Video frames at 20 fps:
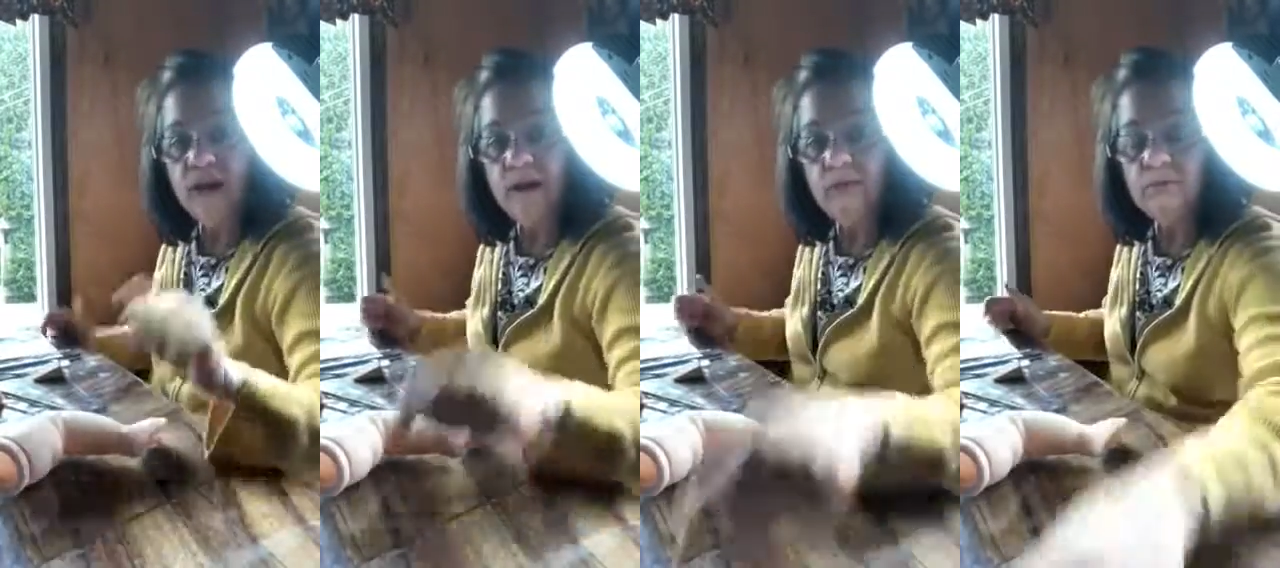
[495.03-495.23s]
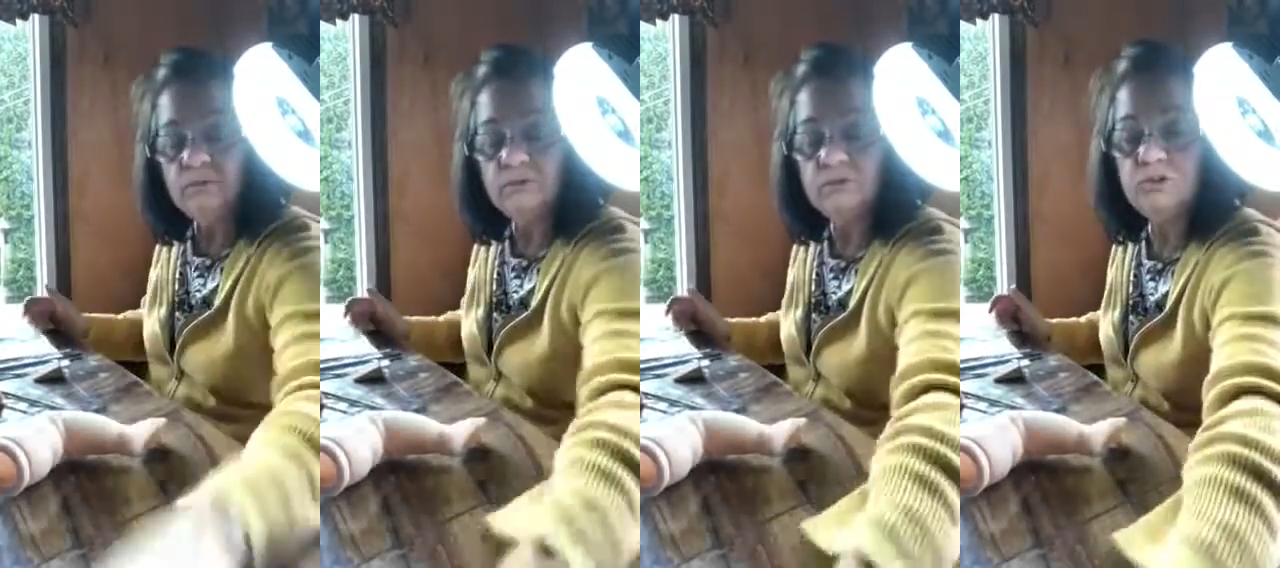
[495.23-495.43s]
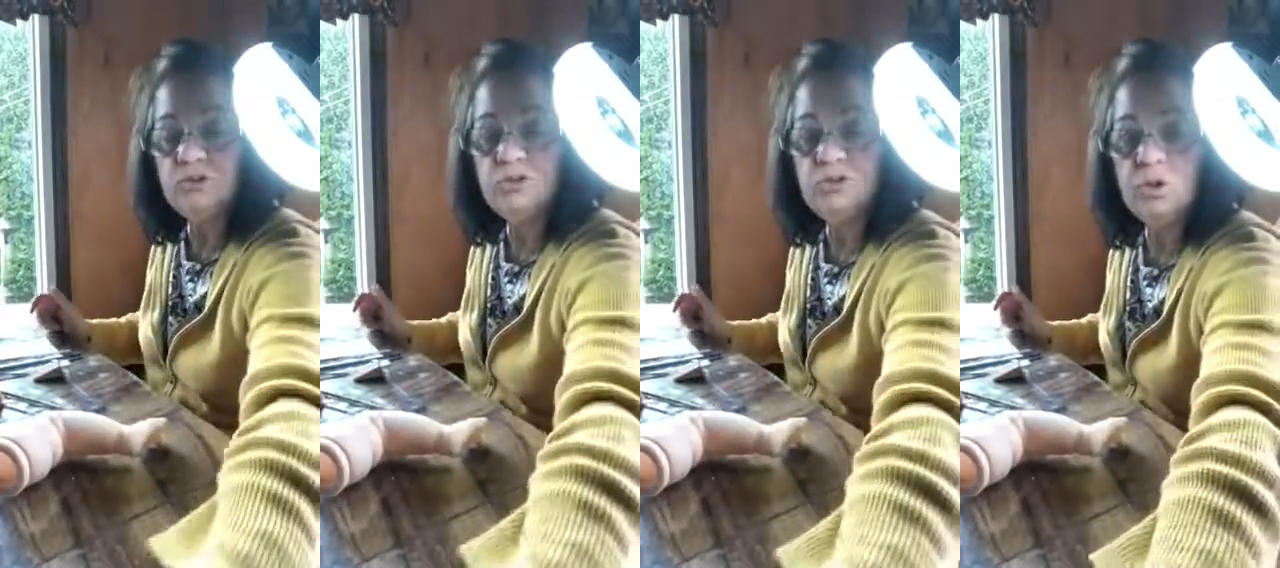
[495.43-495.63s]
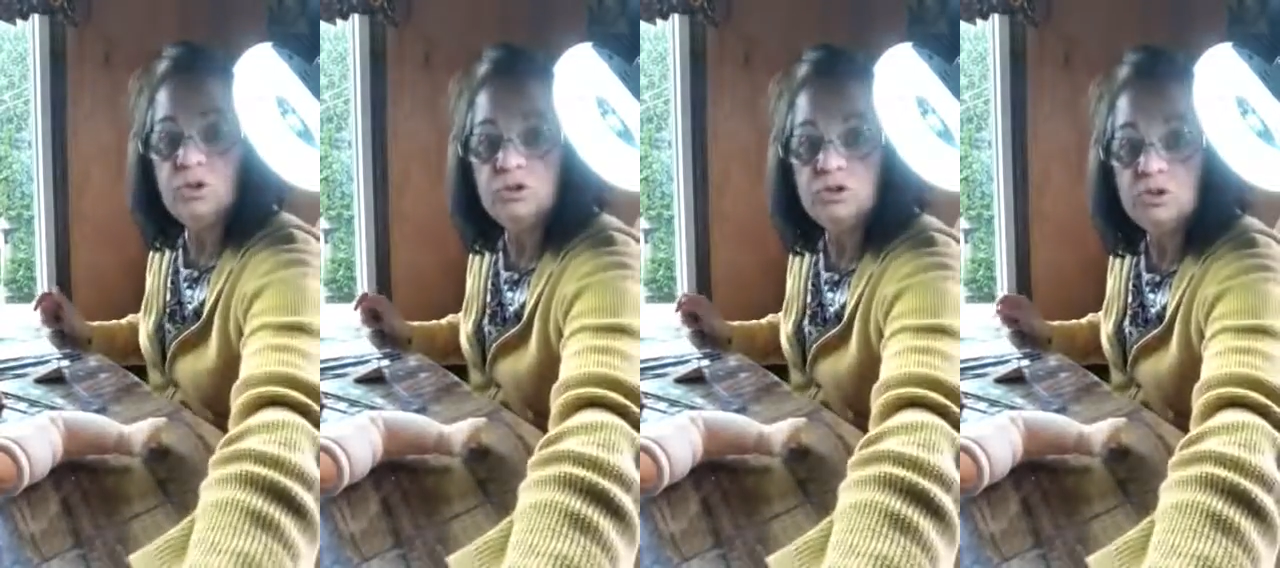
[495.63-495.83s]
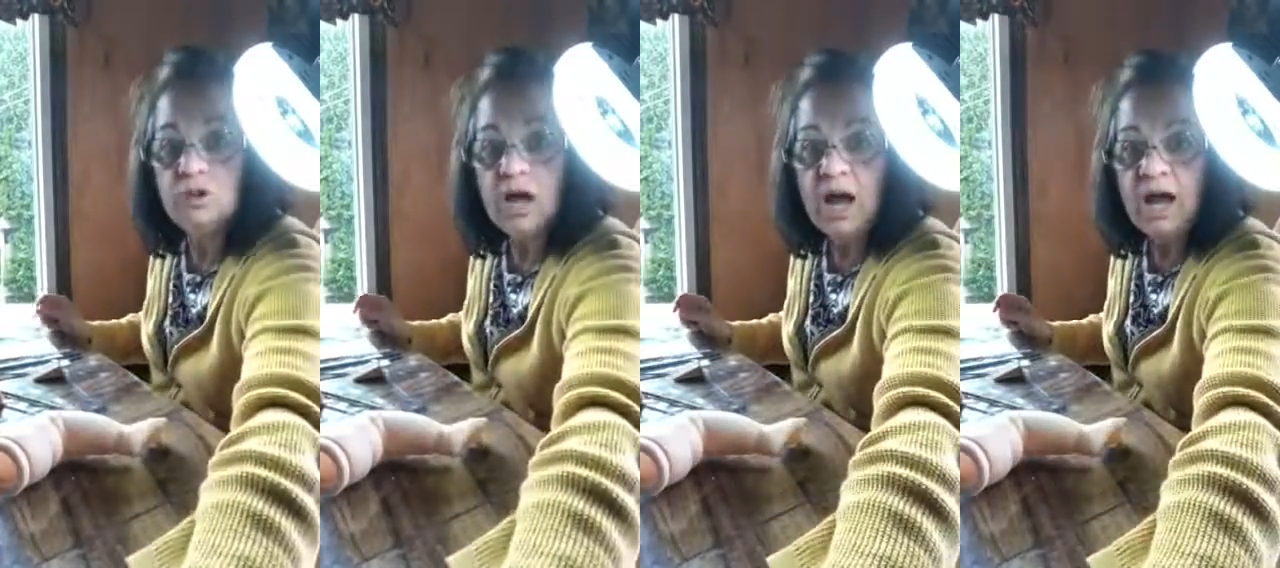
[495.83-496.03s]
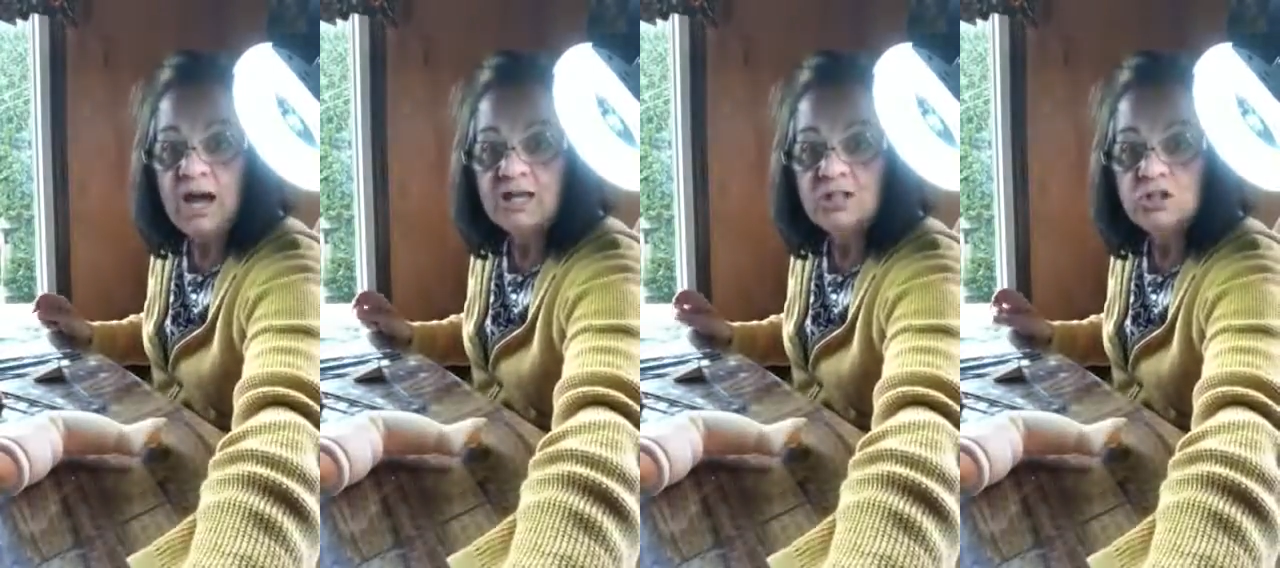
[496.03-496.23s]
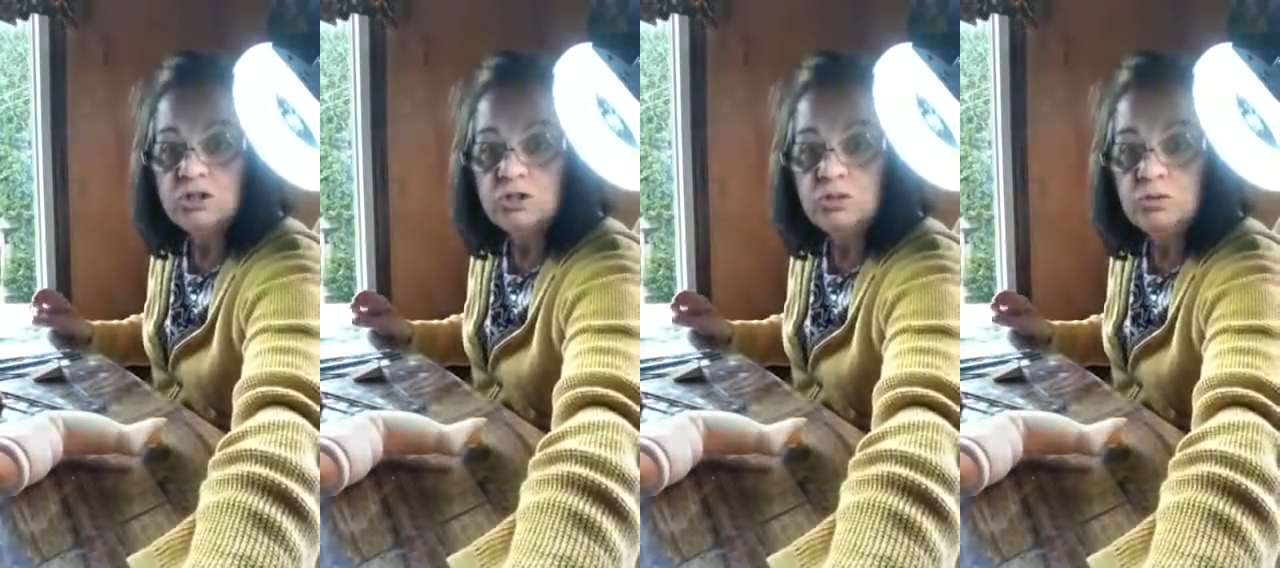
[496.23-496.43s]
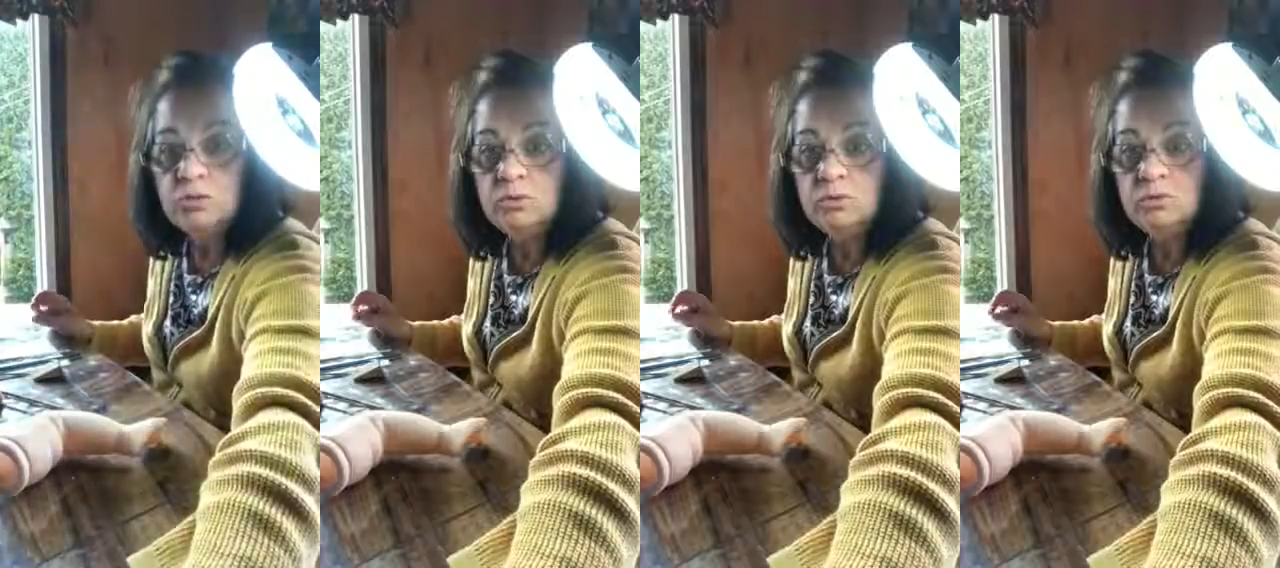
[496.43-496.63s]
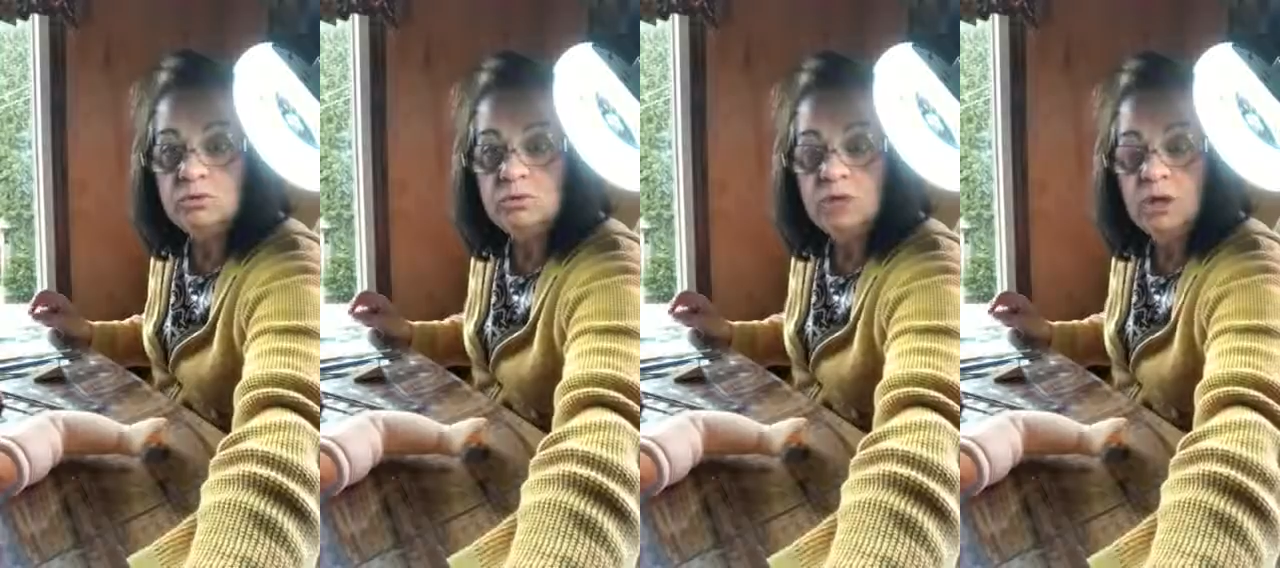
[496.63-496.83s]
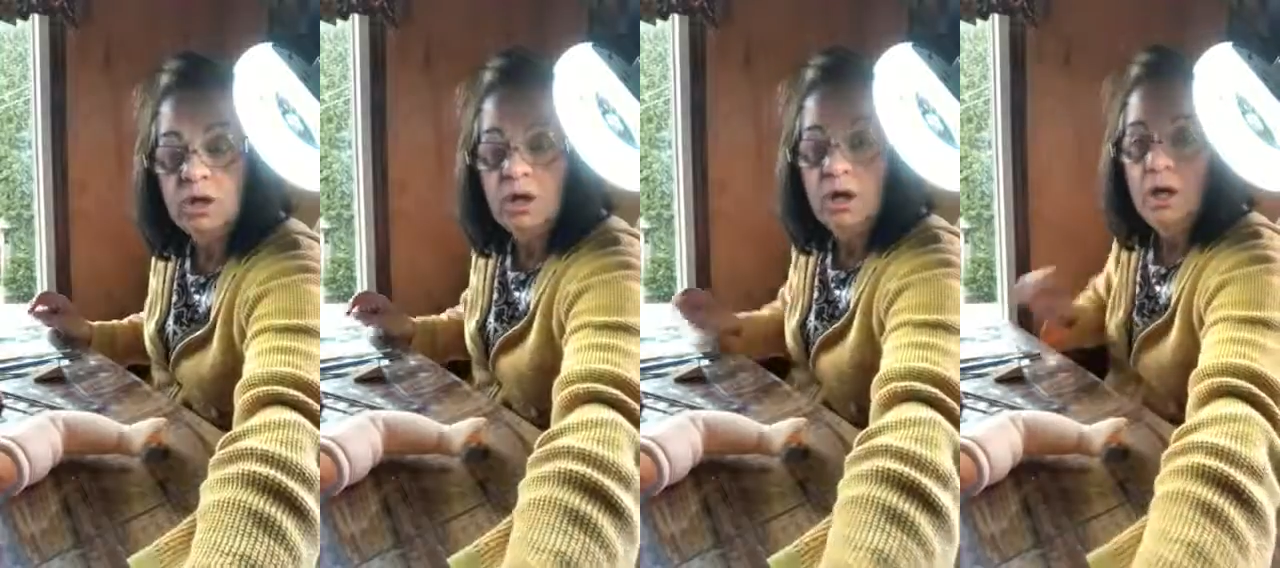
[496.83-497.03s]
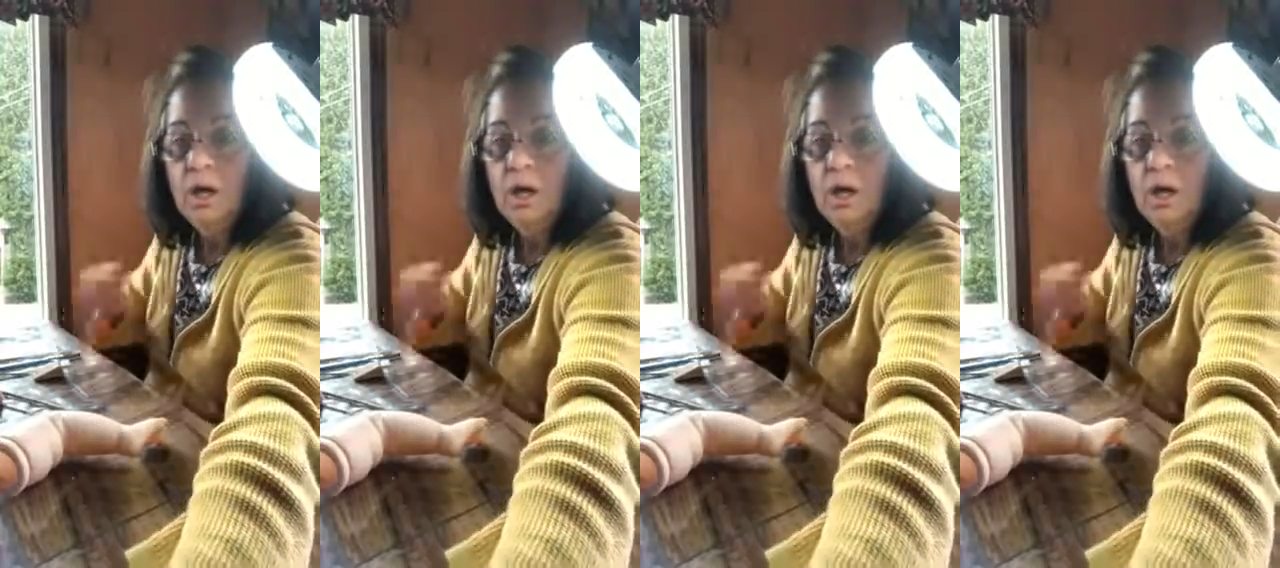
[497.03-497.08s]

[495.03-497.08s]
out. Talk to you guys soon.